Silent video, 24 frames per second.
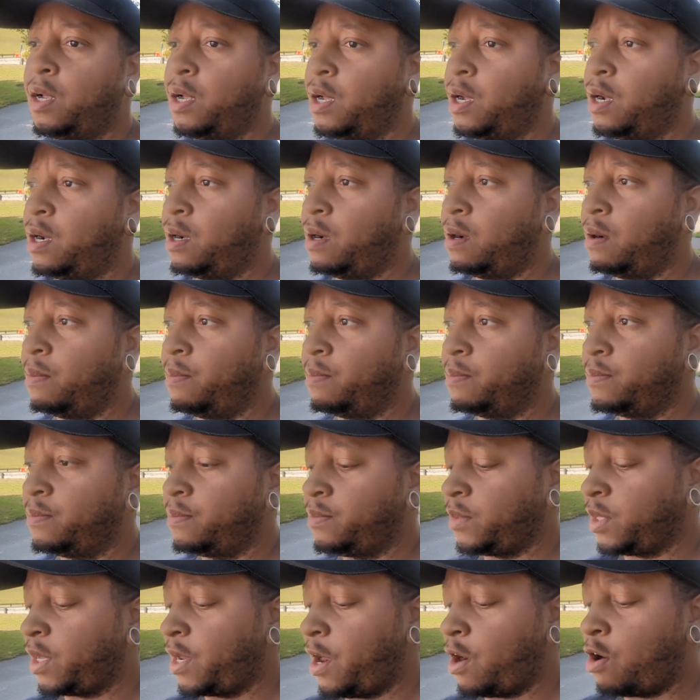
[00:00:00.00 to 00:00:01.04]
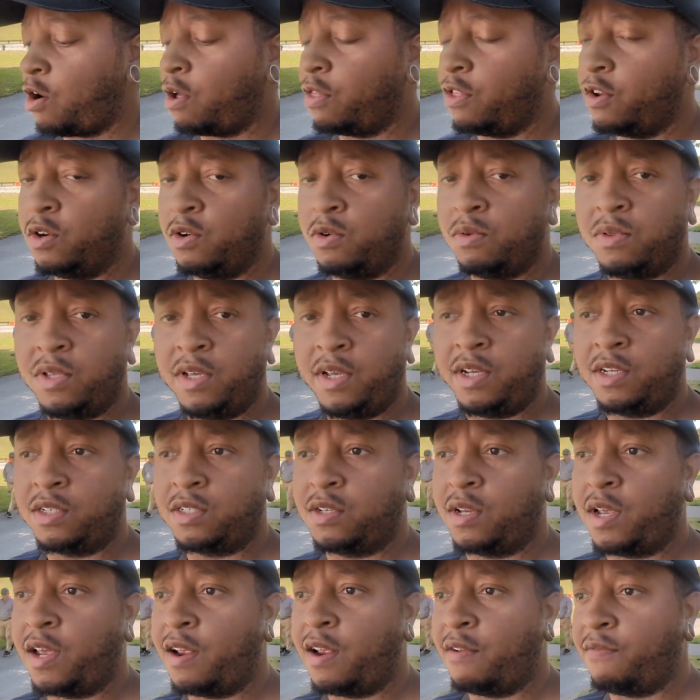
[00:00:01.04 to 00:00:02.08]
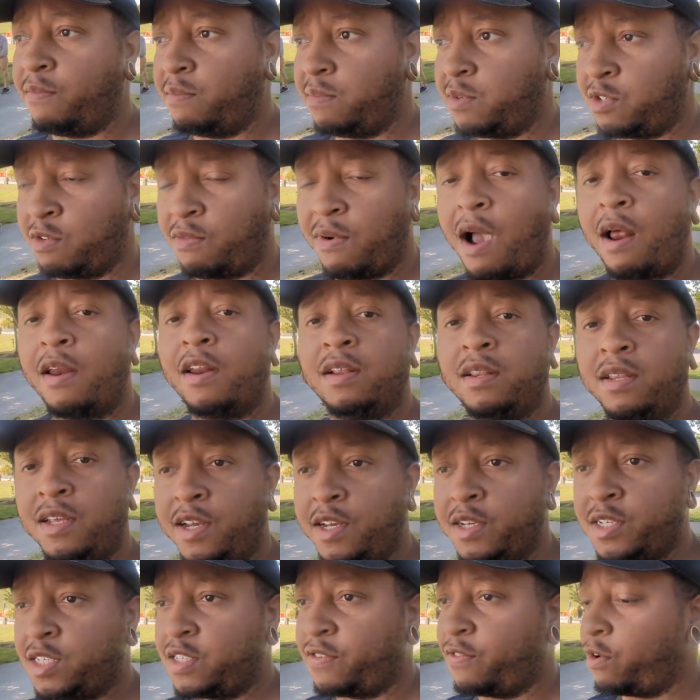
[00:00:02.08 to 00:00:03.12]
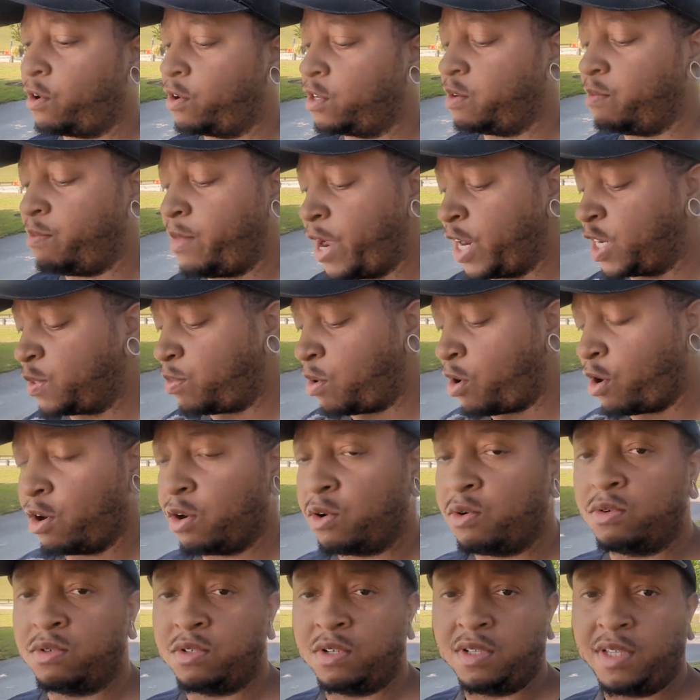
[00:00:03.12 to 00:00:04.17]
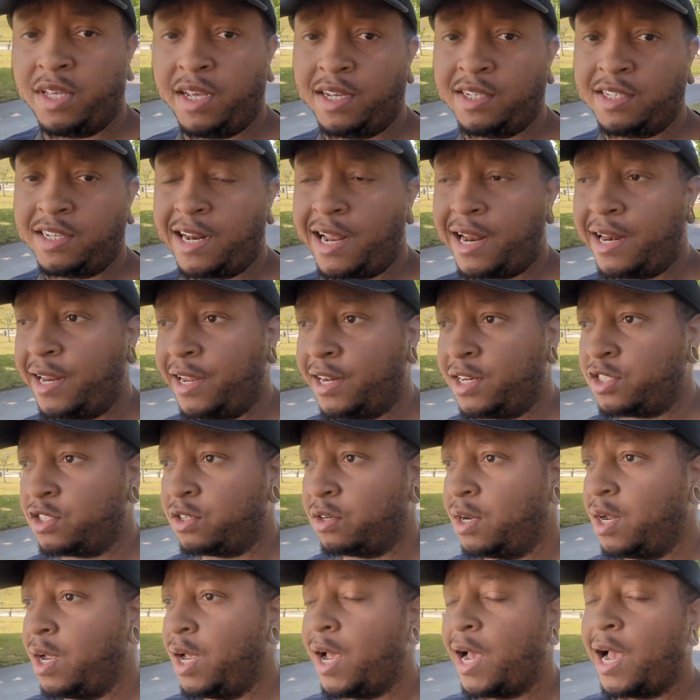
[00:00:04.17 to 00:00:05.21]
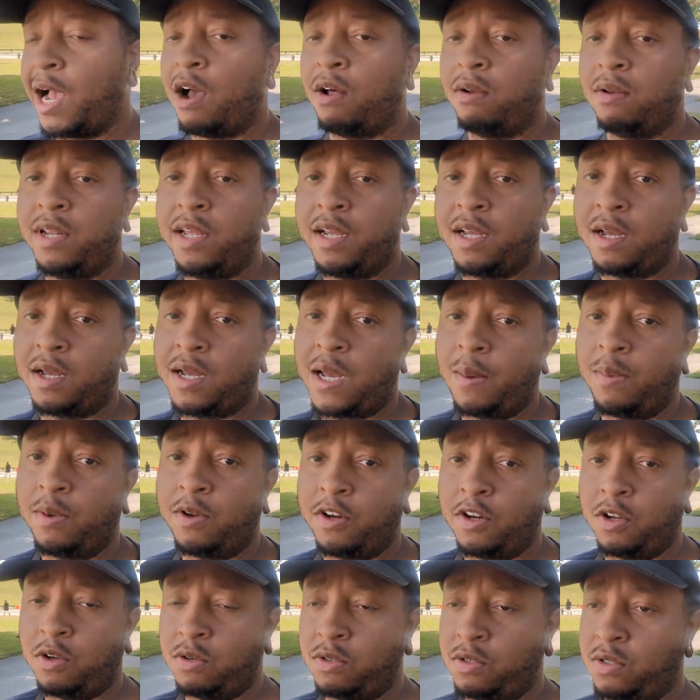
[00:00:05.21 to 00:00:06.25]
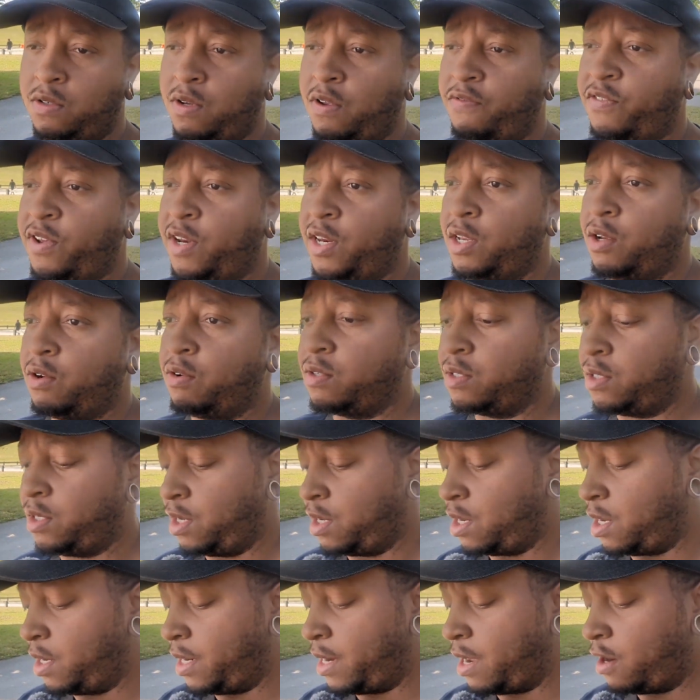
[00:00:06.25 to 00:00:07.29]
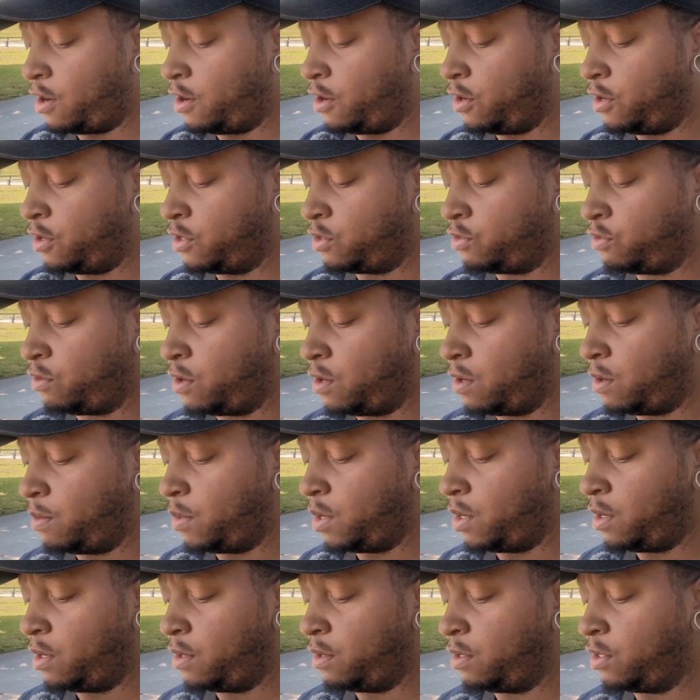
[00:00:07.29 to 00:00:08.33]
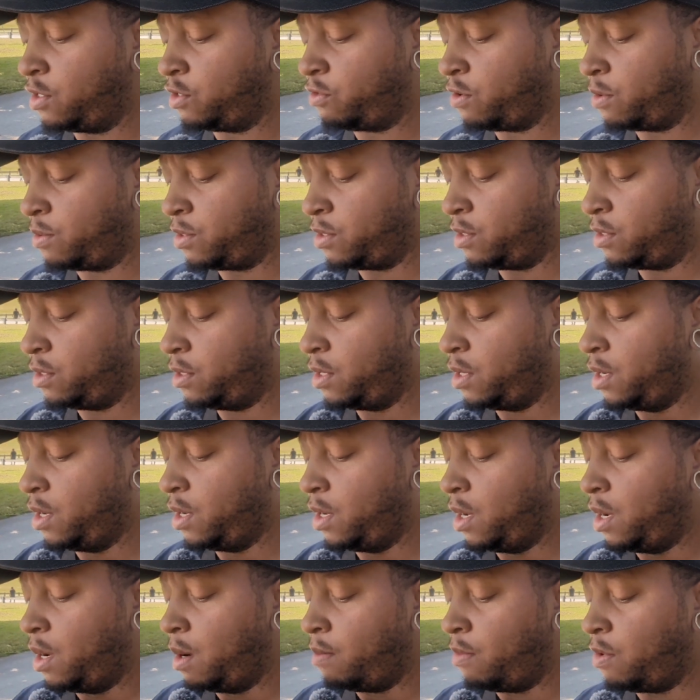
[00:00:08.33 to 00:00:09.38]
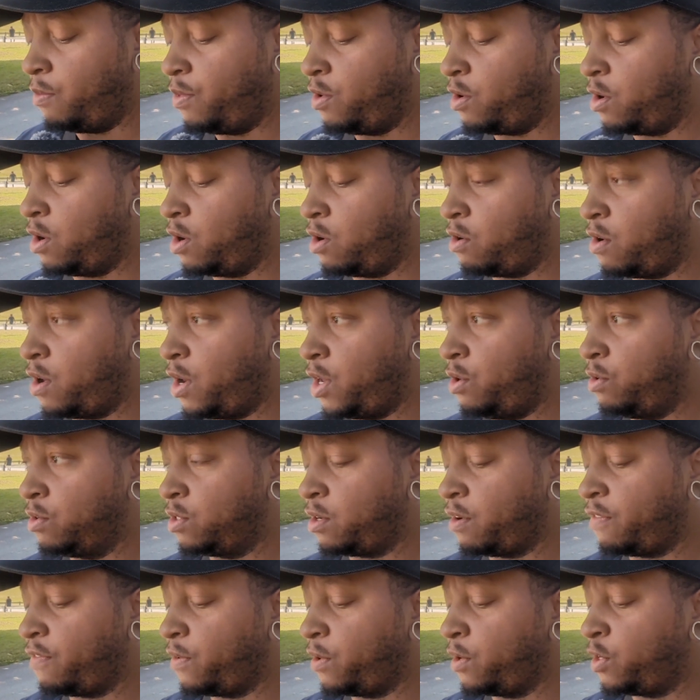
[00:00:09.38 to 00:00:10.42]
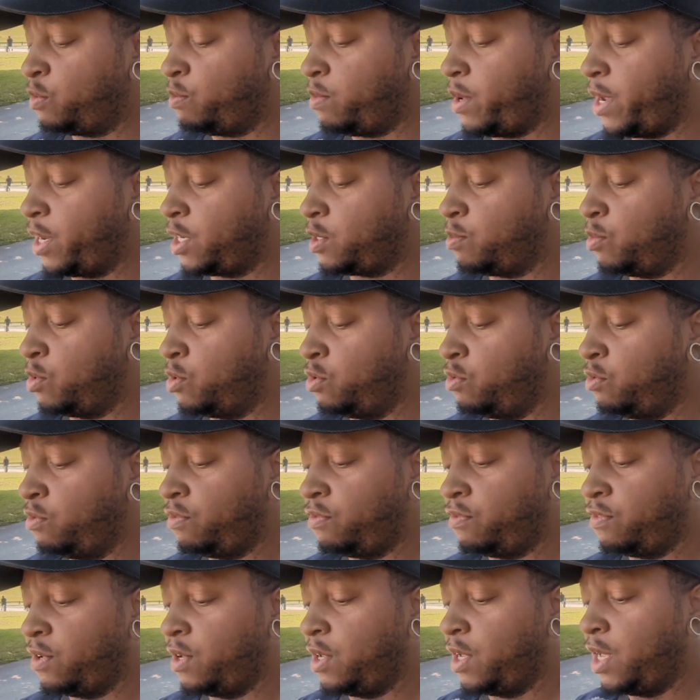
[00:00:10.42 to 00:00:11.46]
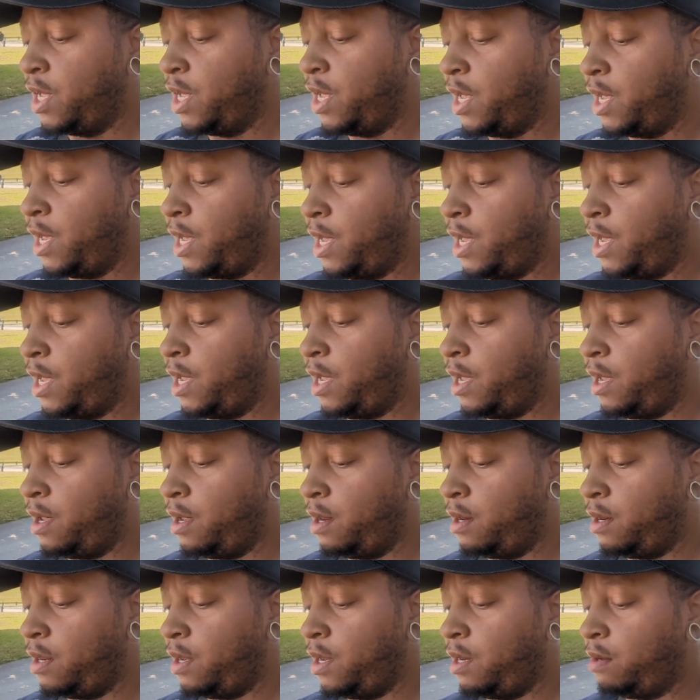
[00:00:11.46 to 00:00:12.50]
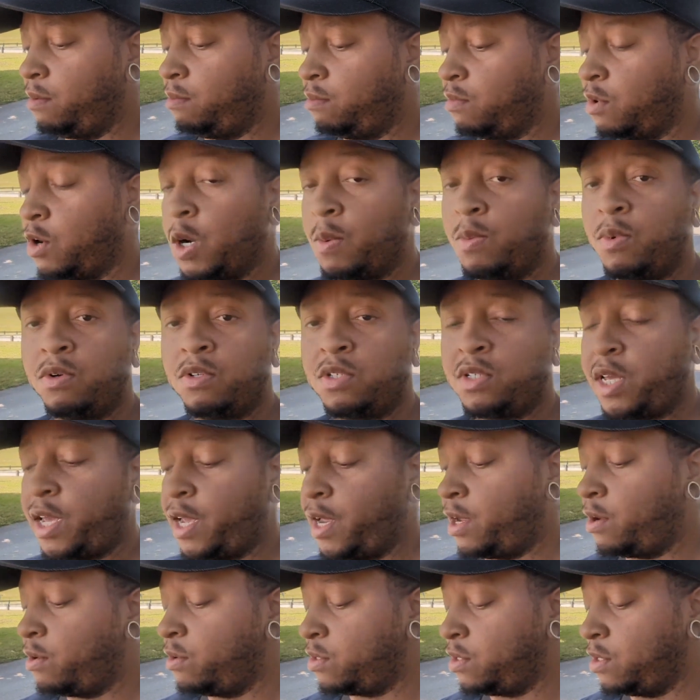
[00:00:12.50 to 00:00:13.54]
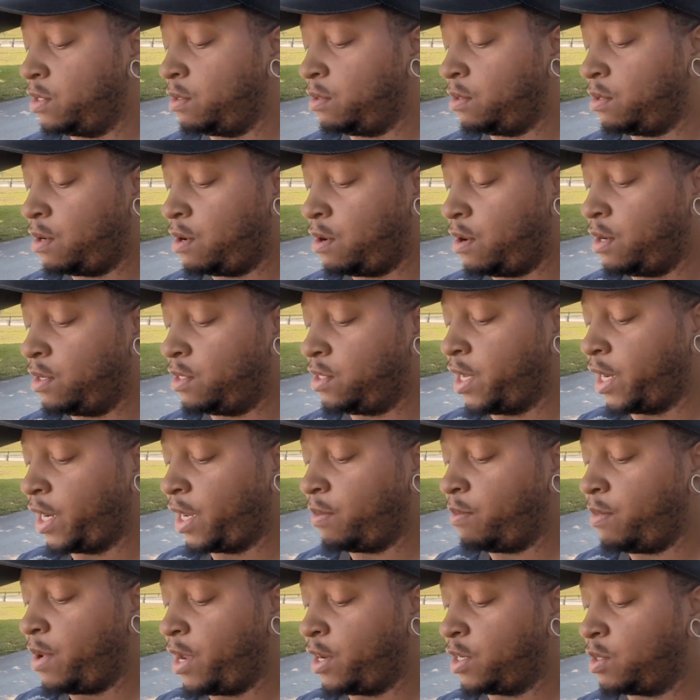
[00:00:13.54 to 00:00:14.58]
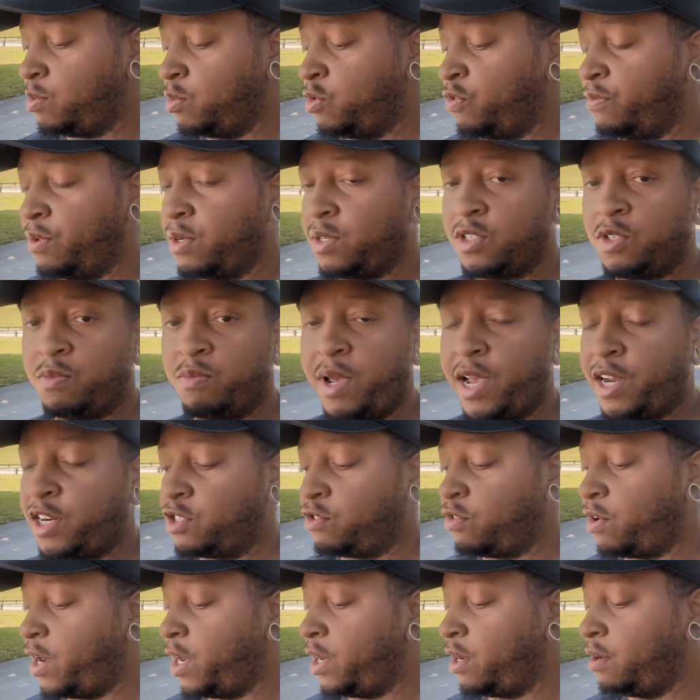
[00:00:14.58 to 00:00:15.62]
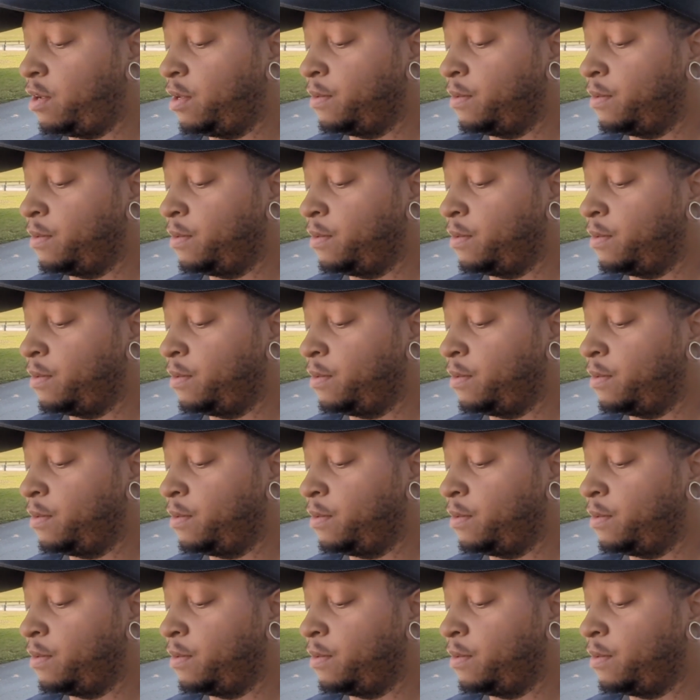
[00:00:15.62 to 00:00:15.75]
and all the new things surrounding these as far as the max particles and things of that nature. I'll link a couple of those videos down in the description. But we're going to go ahead and use our first max move, and it almost KOs it. All right, second max move, which is Max Strike.